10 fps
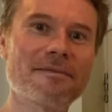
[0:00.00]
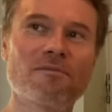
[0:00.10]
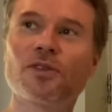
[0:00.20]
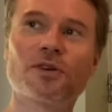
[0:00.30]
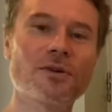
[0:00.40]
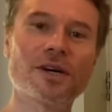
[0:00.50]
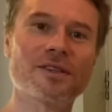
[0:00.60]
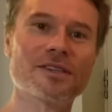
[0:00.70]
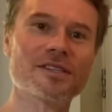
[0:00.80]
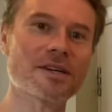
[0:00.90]
throughout
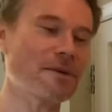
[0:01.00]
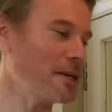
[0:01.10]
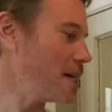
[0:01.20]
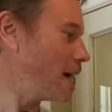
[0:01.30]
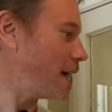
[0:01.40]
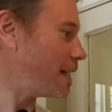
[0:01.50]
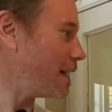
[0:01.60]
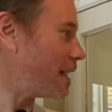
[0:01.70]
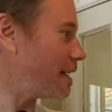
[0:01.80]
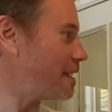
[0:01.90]
this summer.
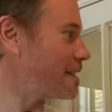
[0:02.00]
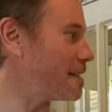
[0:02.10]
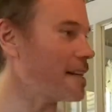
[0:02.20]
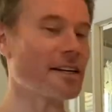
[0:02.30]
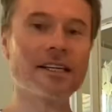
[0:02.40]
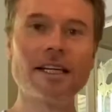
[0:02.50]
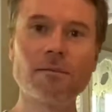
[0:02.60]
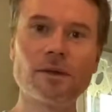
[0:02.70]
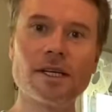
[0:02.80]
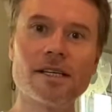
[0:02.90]
As I said, I'll keep
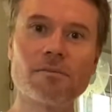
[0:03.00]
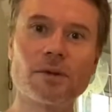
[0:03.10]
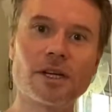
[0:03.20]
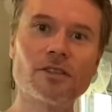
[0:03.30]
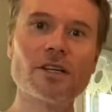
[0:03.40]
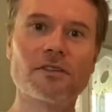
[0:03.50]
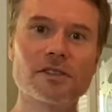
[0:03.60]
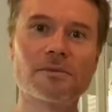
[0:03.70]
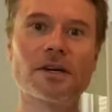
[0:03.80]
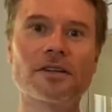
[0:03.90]
these, but I do have
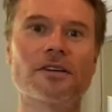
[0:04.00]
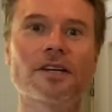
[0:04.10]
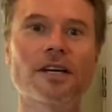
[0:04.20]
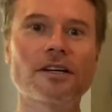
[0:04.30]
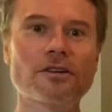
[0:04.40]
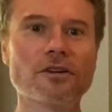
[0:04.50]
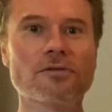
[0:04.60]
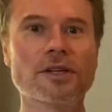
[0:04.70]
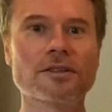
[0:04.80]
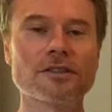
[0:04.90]
some other Grüner
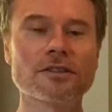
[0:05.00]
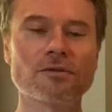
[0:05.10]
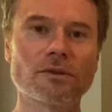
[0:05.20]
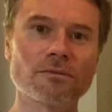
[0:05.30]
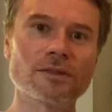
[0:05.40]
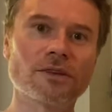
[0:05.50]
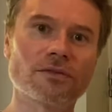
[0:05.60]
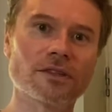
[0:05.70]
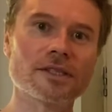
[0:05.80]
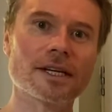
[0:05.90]
Veltliners from
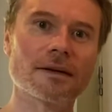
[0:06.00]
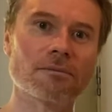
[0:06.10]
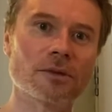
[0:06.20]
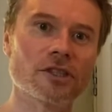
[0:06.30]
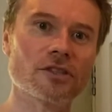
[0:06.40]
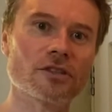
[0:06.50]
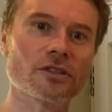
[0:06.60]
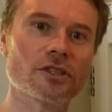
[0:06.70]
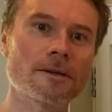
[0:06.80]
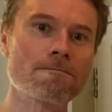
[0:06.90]
different
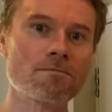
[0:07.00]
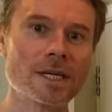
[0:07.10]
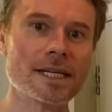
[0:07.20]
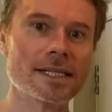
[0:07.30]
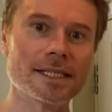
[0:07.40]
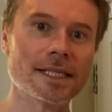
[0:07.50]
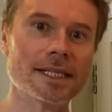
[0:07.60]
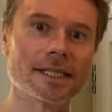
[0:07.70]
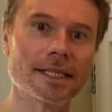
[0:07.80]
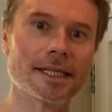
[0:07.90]
producers
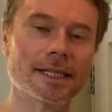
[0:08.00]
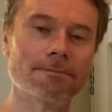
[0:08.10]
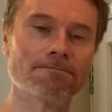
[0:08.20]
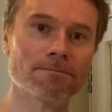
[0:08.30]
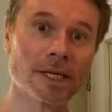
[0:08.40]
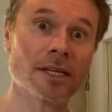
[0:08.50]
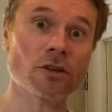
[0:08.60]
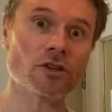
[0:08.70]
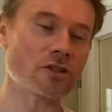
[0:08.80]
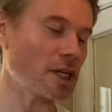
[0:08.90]
in
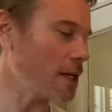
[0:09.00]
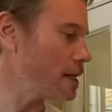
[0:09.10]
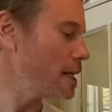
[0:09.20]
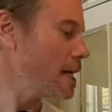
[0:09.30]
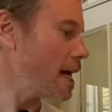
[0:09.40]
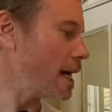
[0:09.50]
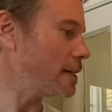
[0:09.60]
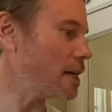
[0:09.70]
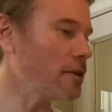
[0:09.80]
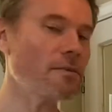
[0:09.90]
Austria. And
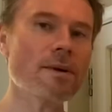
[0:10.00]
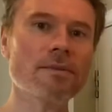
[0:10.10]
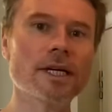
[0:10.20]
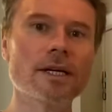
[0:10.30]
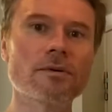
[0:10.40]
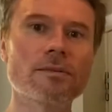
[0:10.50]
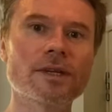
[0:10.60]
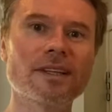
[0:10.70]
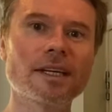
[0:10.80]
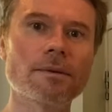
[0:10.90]
remember here, when we
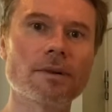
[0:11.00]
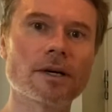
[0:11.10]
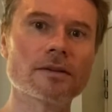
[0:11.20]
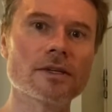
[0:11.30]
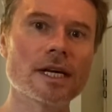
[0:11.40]
think about